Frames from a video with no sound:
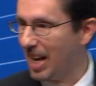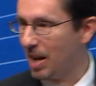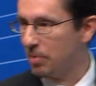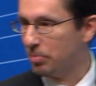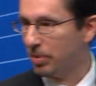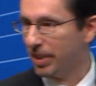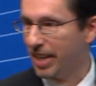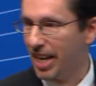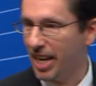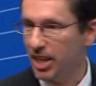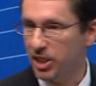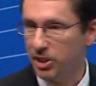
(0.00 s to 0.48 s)

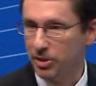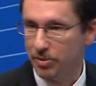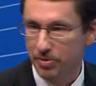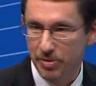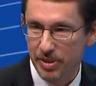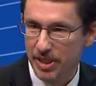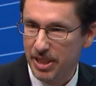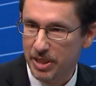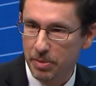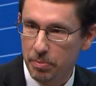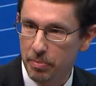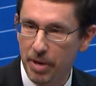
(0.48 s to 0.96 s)
application
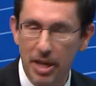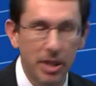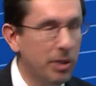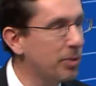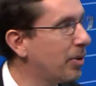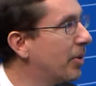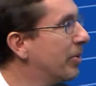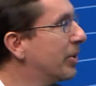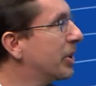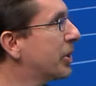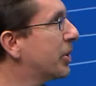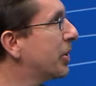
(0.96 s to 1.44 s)
for this
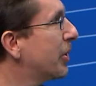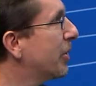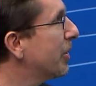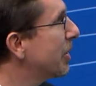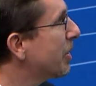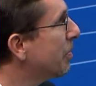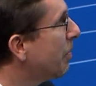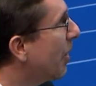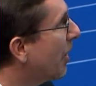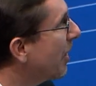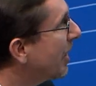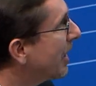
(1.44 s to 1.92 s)
micro
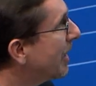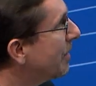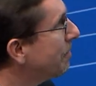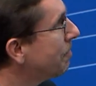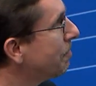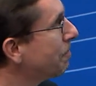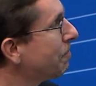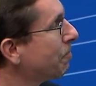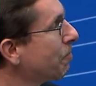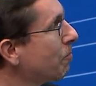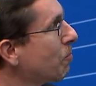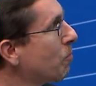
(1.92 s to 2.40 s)
insurance market.
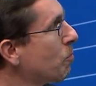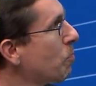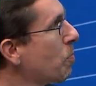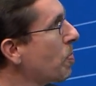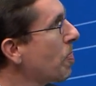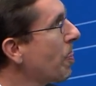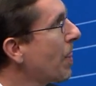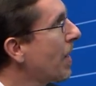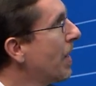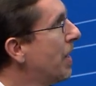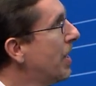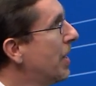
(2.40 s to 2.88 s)

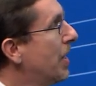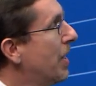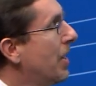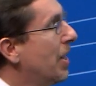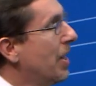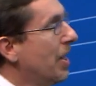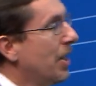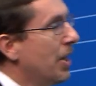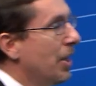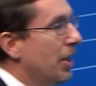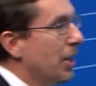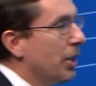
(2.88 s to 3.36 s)

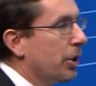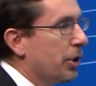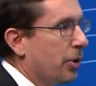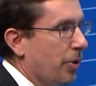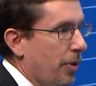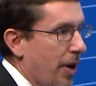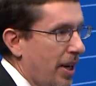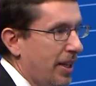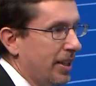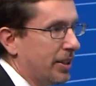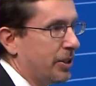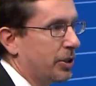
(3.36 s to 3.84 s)

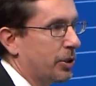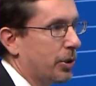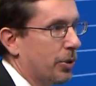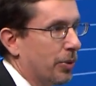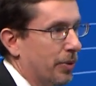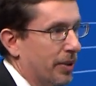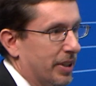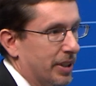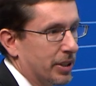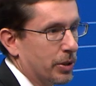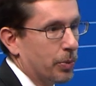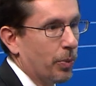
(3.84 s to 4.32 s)
Credit
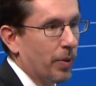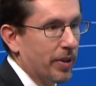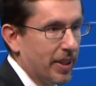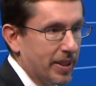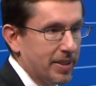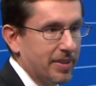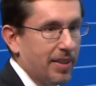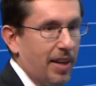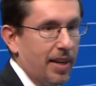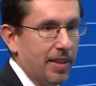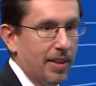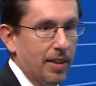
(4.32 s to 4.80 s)
scoring is one
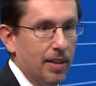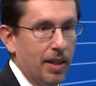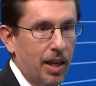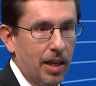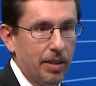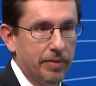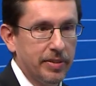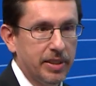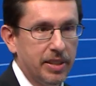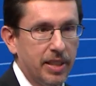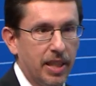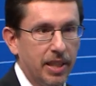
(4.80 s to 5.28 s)
that's gotten a lot
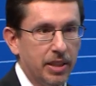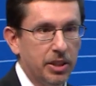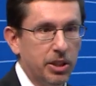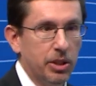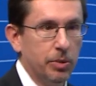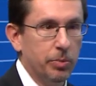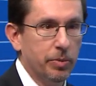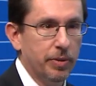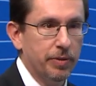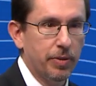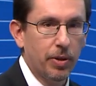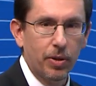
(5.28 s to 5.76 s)
of
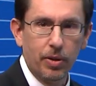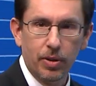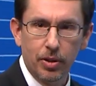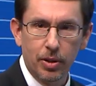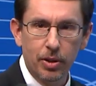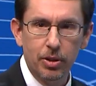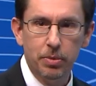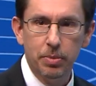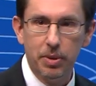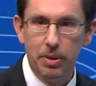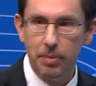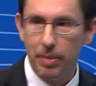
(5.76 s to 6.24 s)
attention. We've heard a
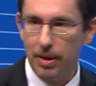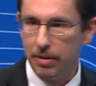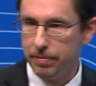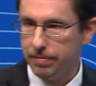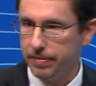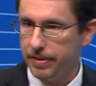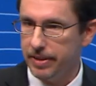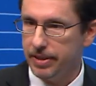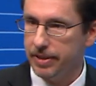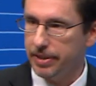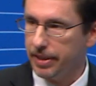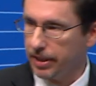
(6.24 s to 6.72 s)
little bit about
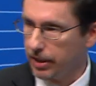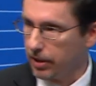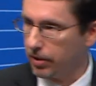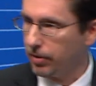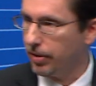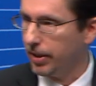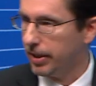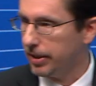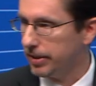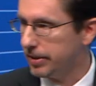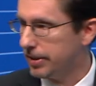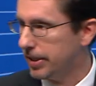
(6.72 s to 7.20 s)
fintech
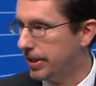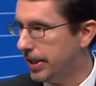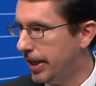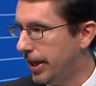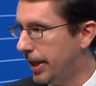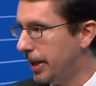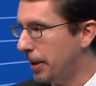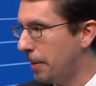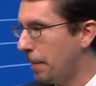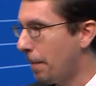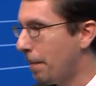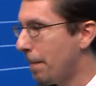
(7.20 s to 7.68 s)
credit
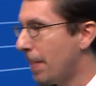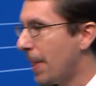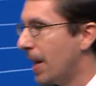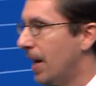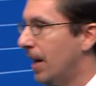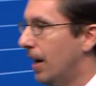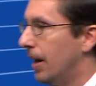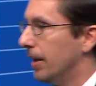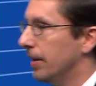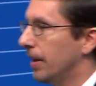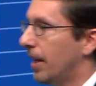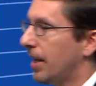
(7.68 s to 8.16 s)
today.
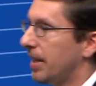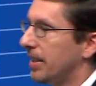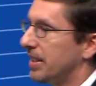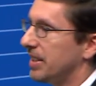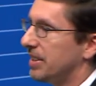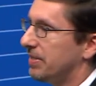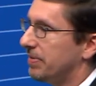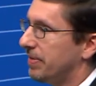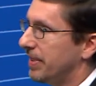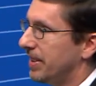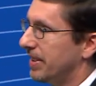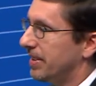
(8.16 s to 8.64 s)
A lot of
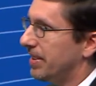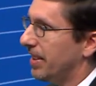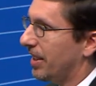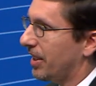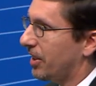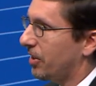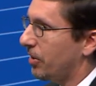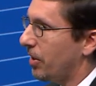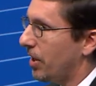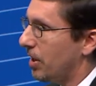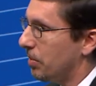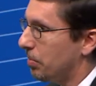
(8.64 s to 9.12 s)
these
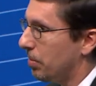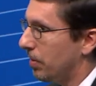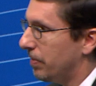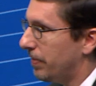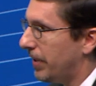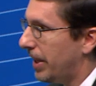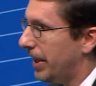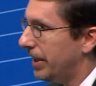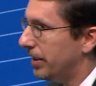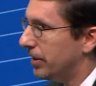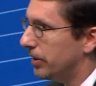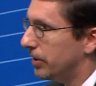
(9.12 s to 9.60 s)
fintech credit
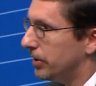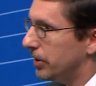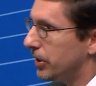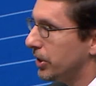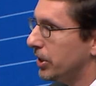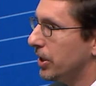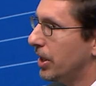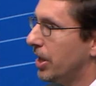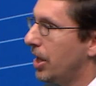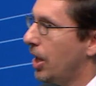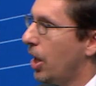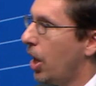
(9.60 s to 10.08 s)

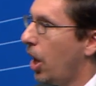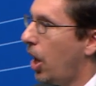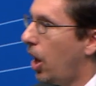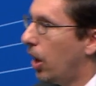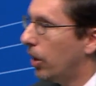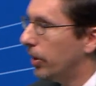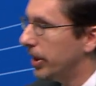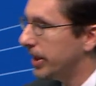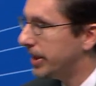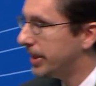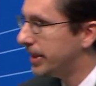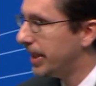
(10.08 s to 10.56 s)
providers
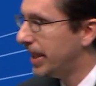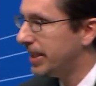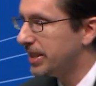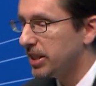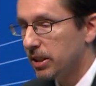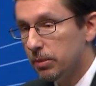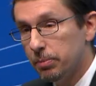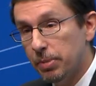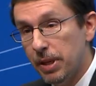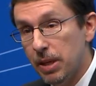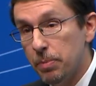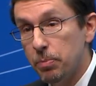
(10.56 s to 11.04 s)
are
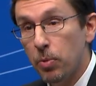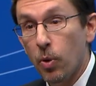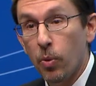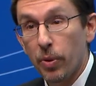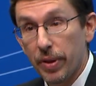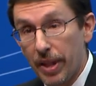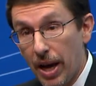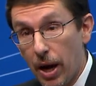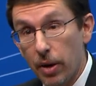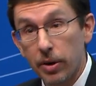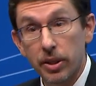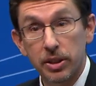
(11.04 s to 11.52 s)
assessing people
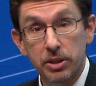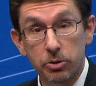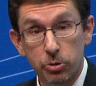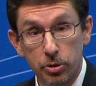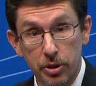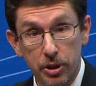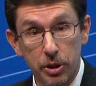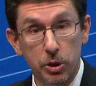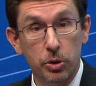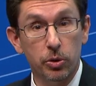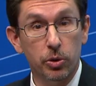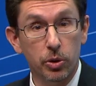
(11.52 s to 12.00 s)
without a
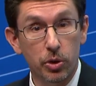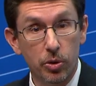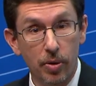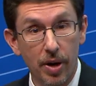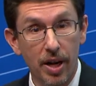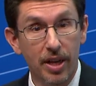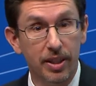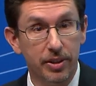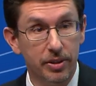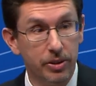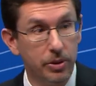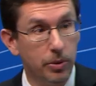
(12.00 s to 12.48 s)
traditional
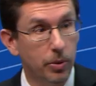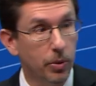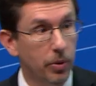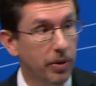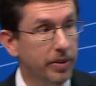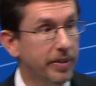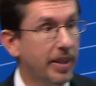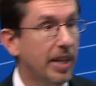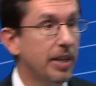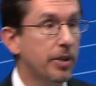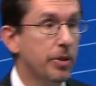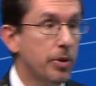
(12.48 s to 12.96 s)
credit score,
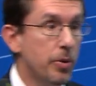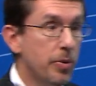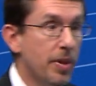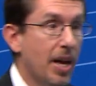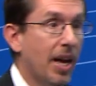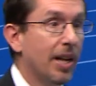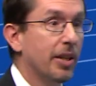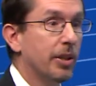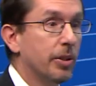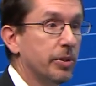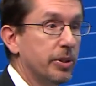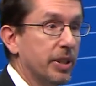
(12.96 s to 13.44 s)
and they do
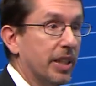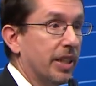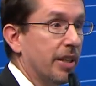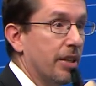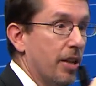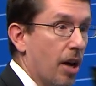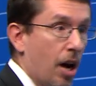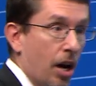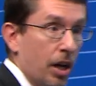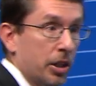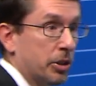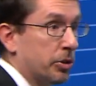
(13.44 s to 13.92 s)
that using
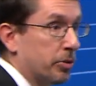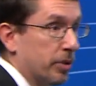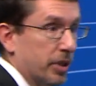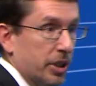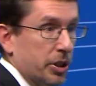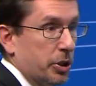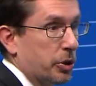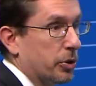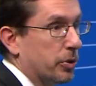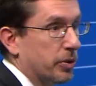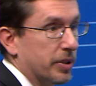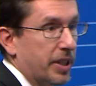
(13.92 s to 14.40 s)

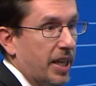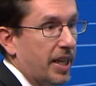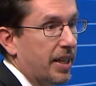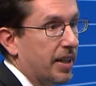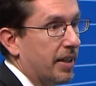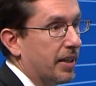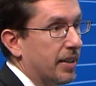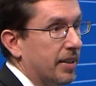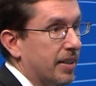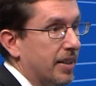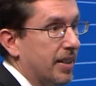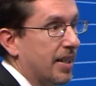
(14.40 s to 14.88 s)
non-traditional
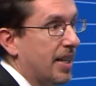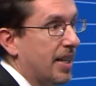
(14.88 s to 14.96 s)
data.